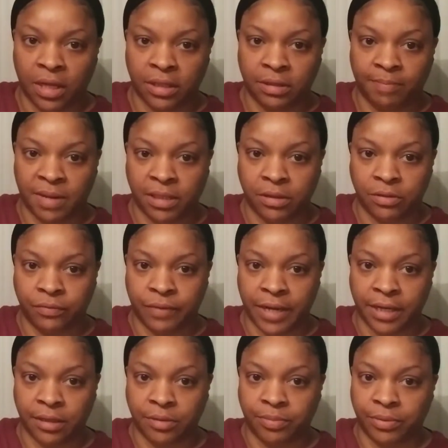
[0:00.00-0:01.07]
and my little
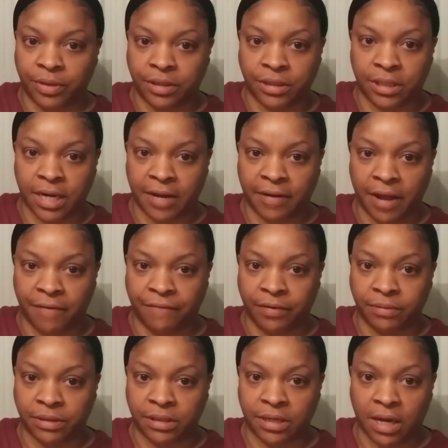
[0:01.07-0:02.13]
raggedy brush that I got
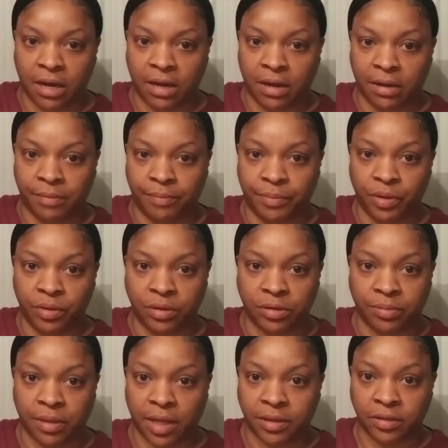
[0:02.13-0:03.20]
from the beauty
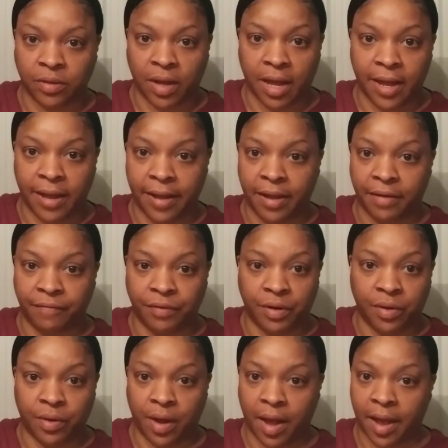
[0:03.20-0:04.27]
supply store. I have
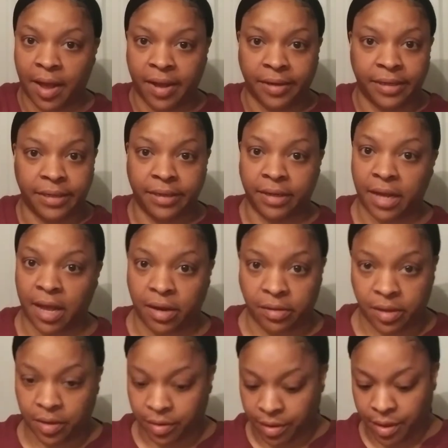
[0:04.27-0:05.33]
no idea
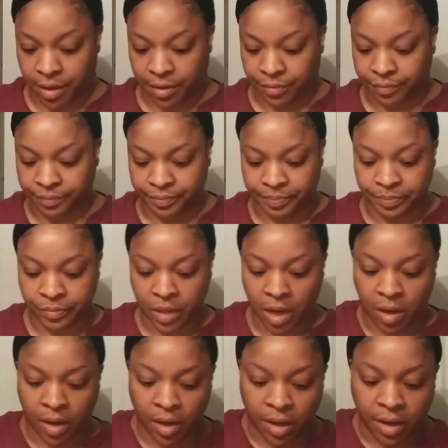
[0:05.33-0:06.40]
how long ago.
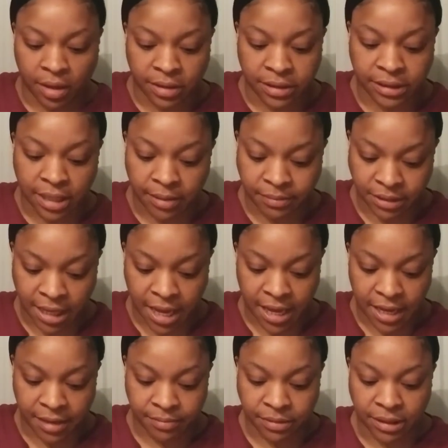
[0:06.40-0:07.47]

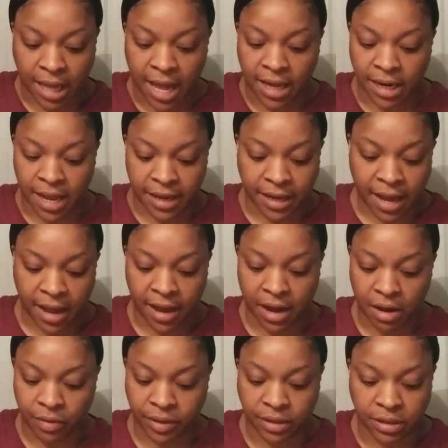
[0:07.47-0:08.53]
Sometimes I like
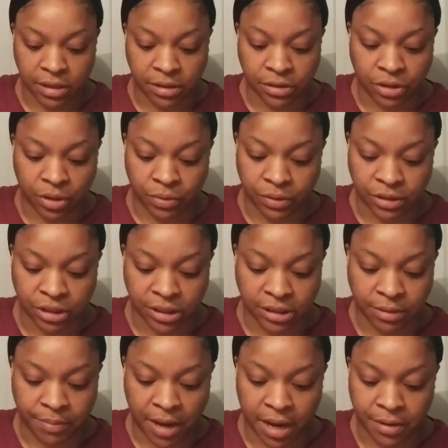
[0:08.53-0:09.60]
how it looks with
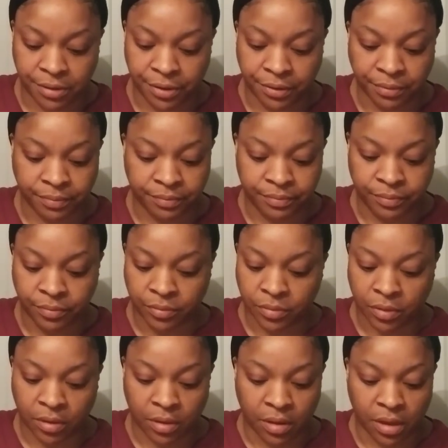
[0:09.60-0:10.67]
just the powder,
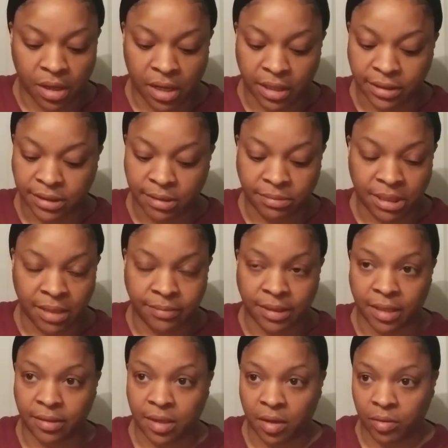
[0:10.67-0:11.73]
and
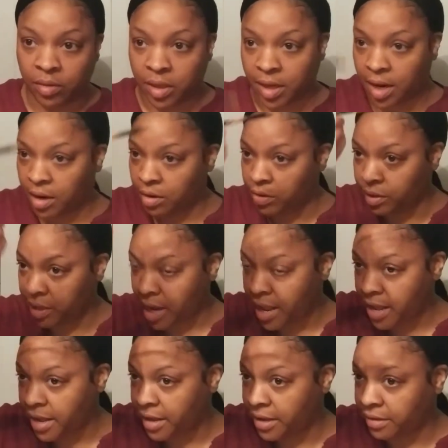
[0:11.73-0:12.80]
sometimes I don't, and I go
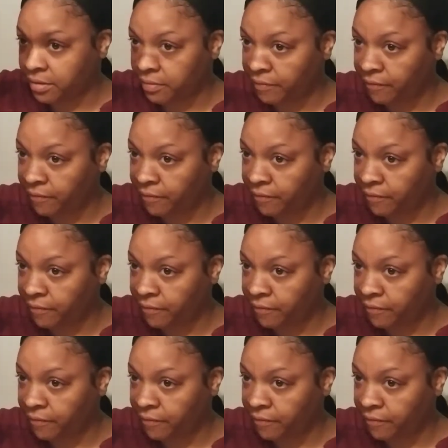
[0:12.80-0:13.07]
and add